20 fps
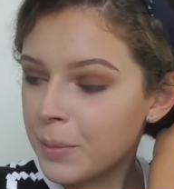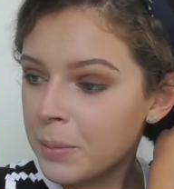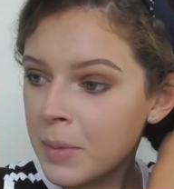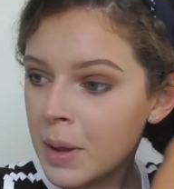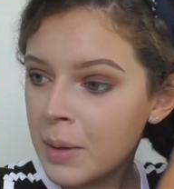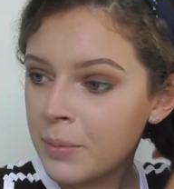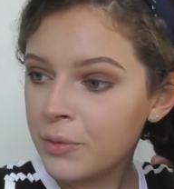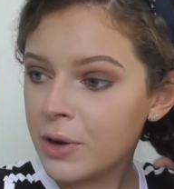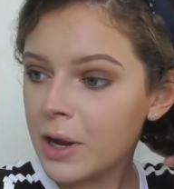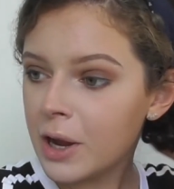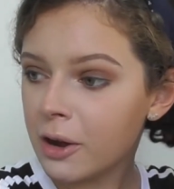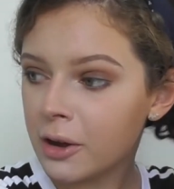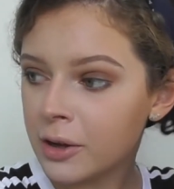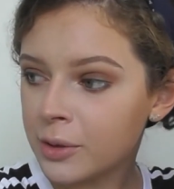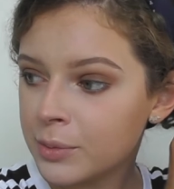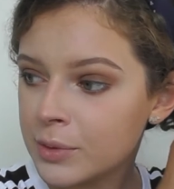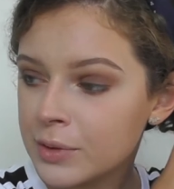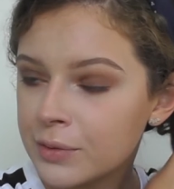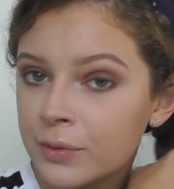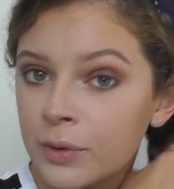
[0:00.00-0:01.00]
memory
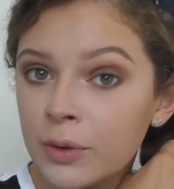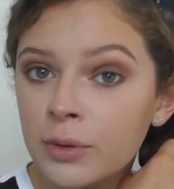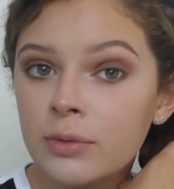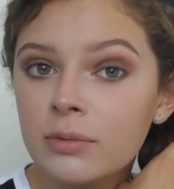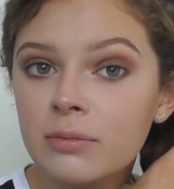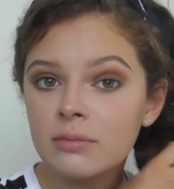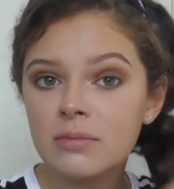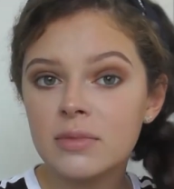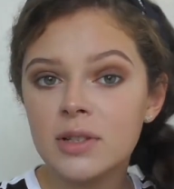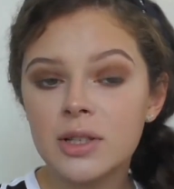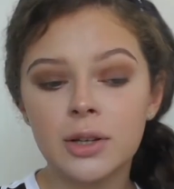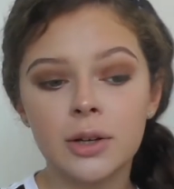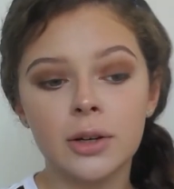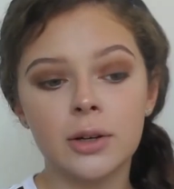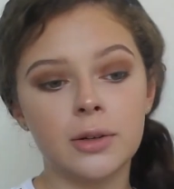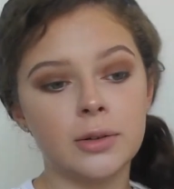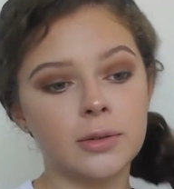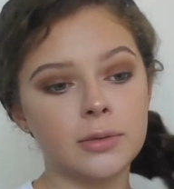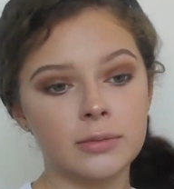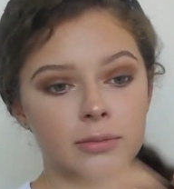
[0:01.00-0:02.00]
card was full,
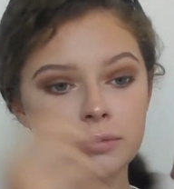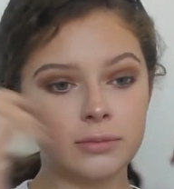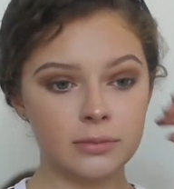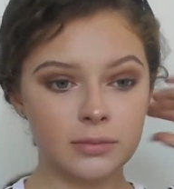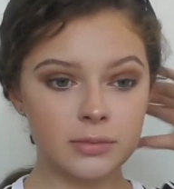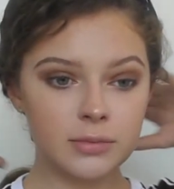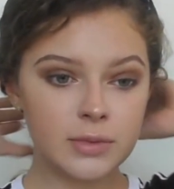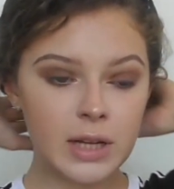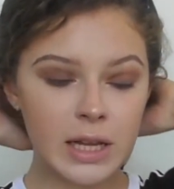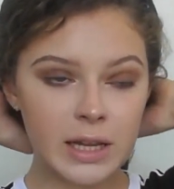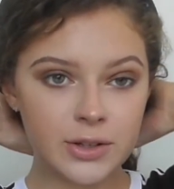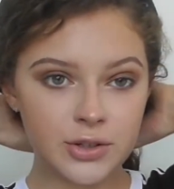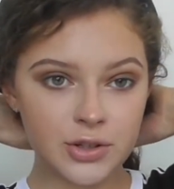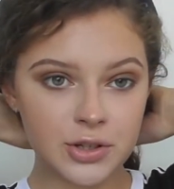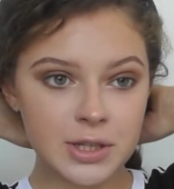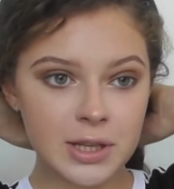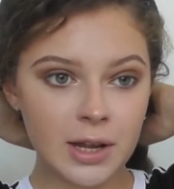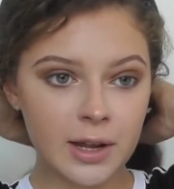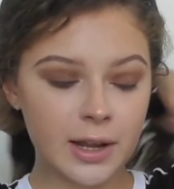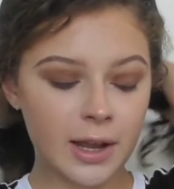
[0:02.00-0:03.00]
so it
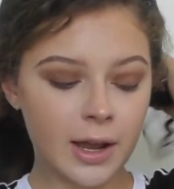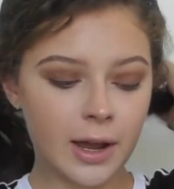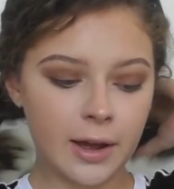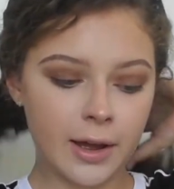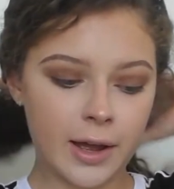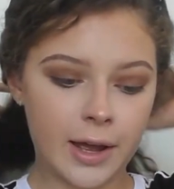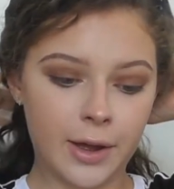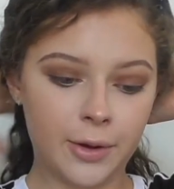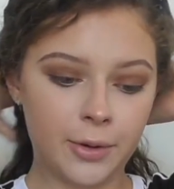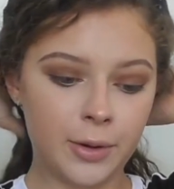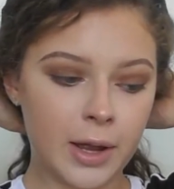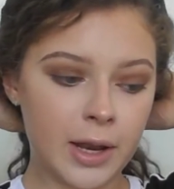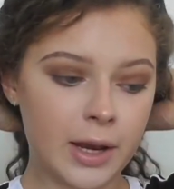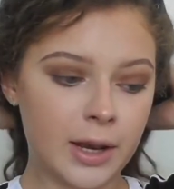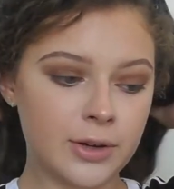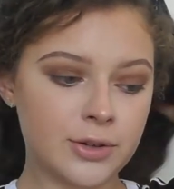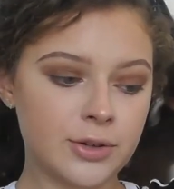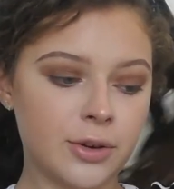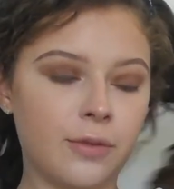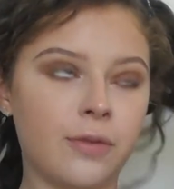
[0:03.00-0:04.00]
just like cut out, and
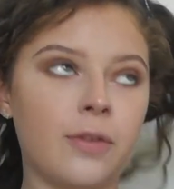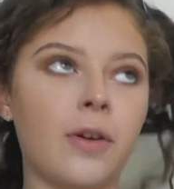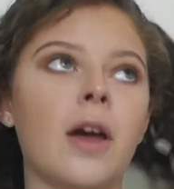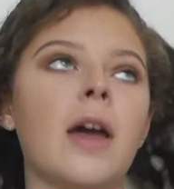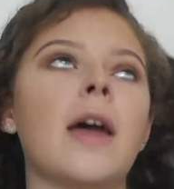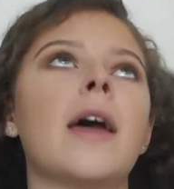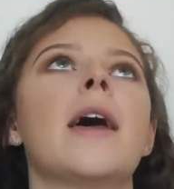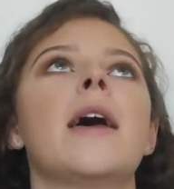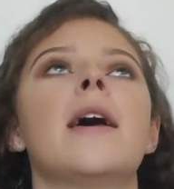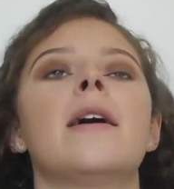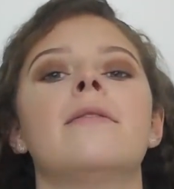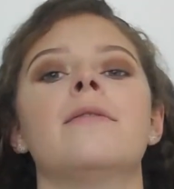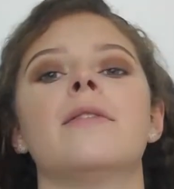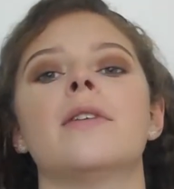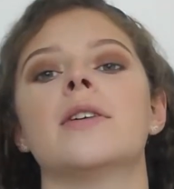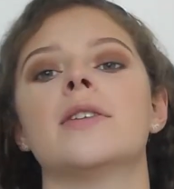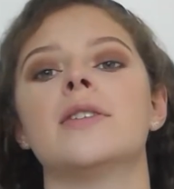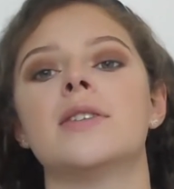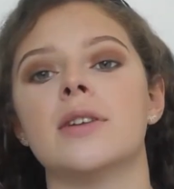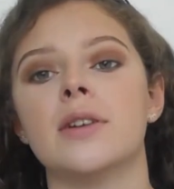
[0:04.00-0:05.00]
it took
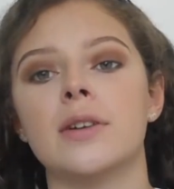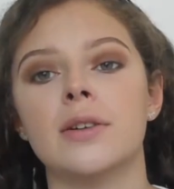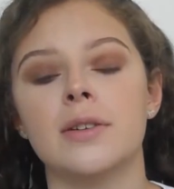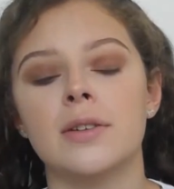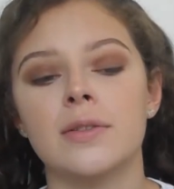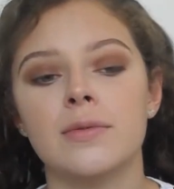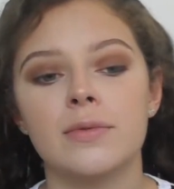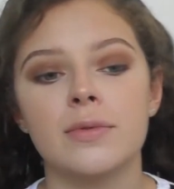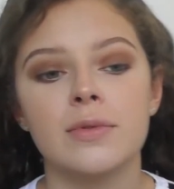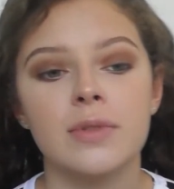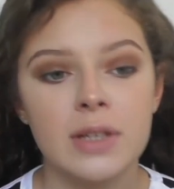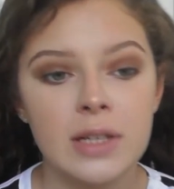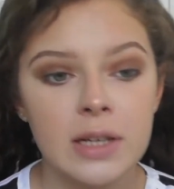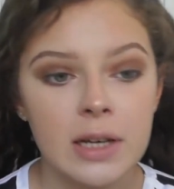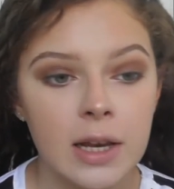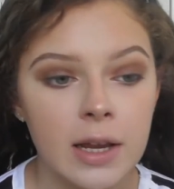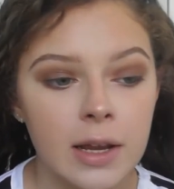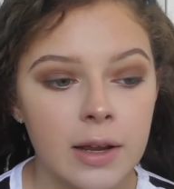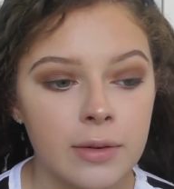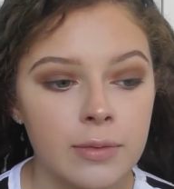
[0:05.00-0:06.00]
forever to
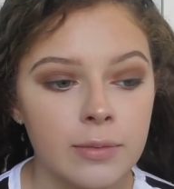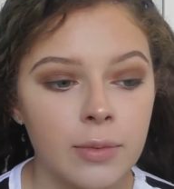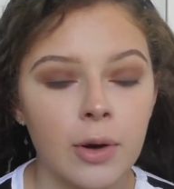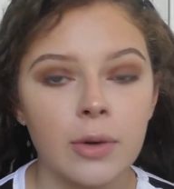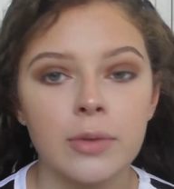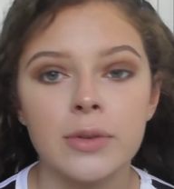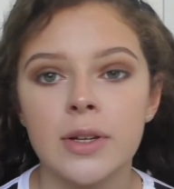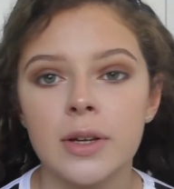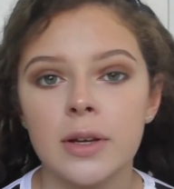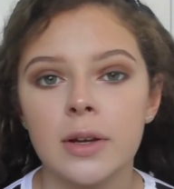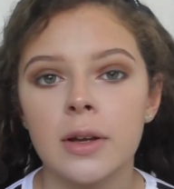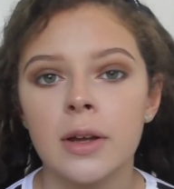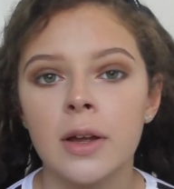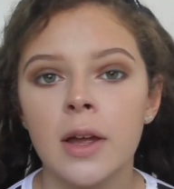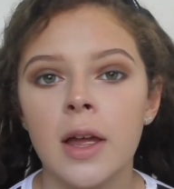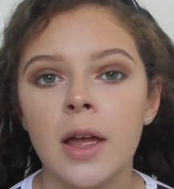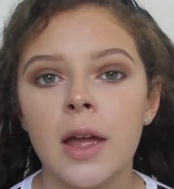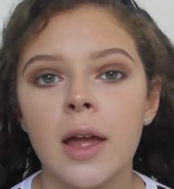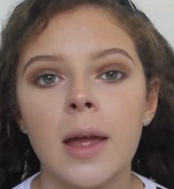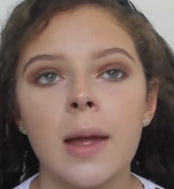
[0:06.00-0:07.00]
delete, well, to
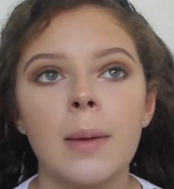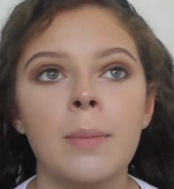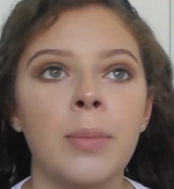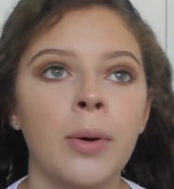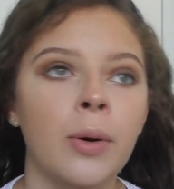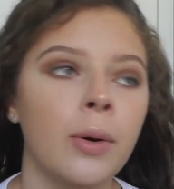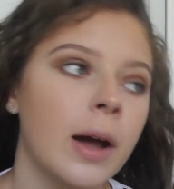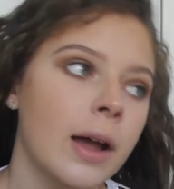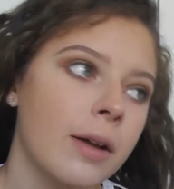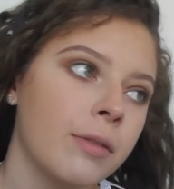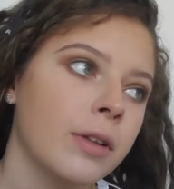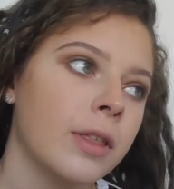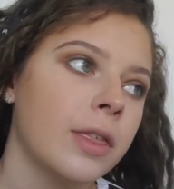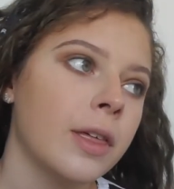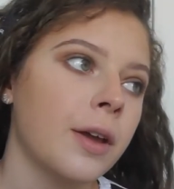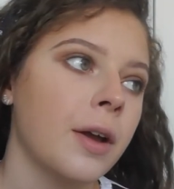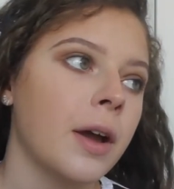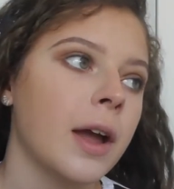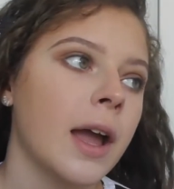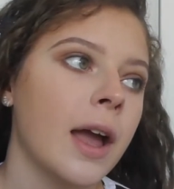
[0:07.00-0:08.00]
import
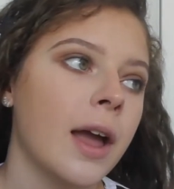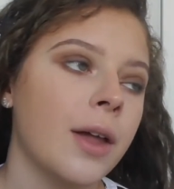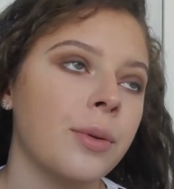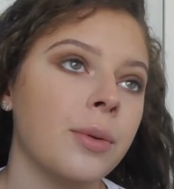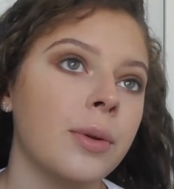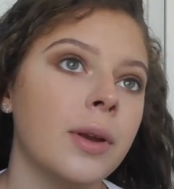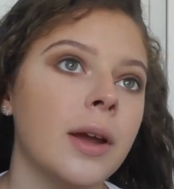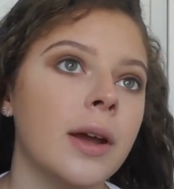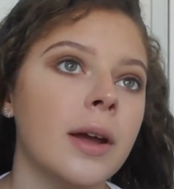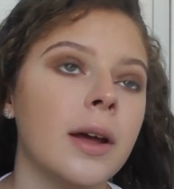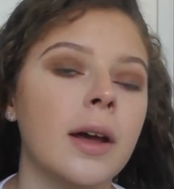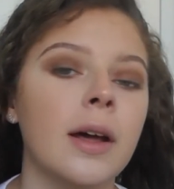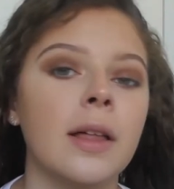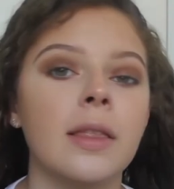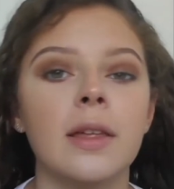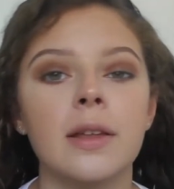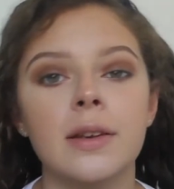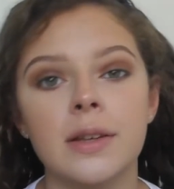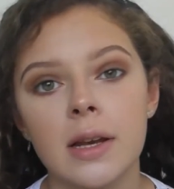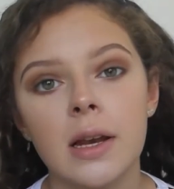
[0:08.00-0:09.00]
everything I had on it,
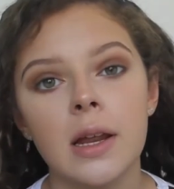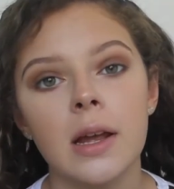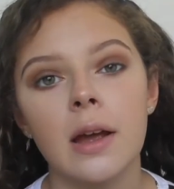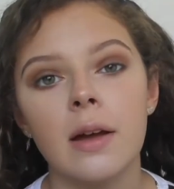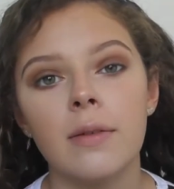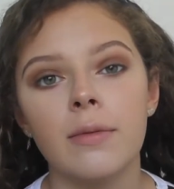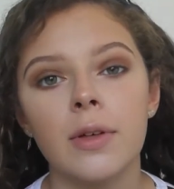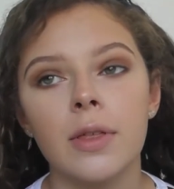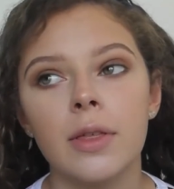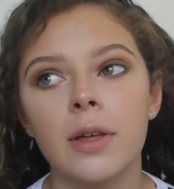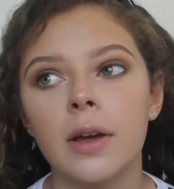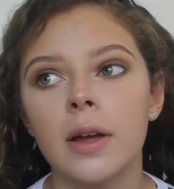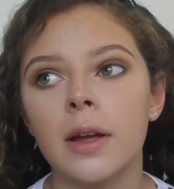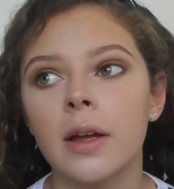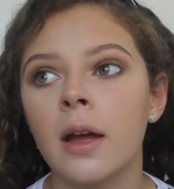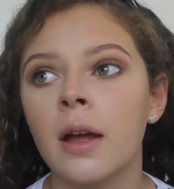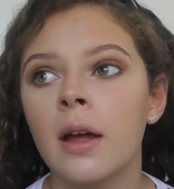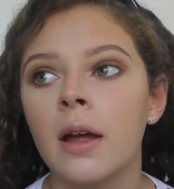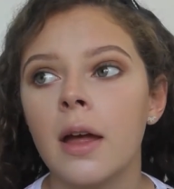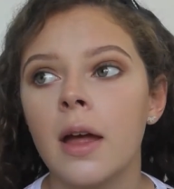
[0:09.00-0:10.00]
and then delete
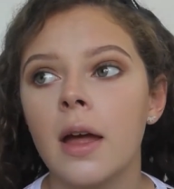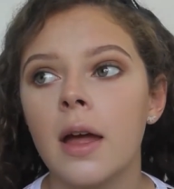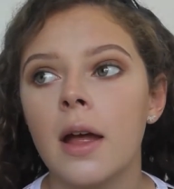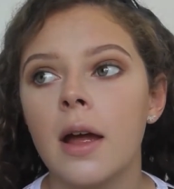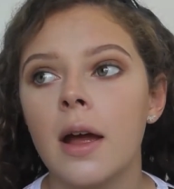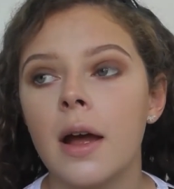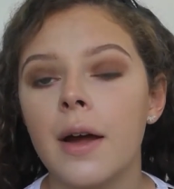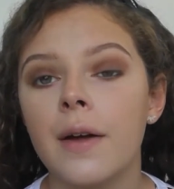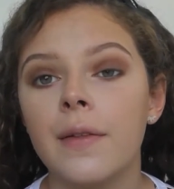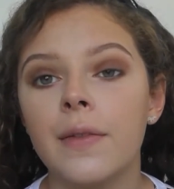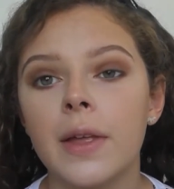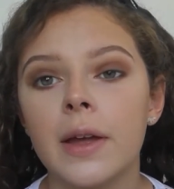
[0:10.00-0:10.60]
everything, and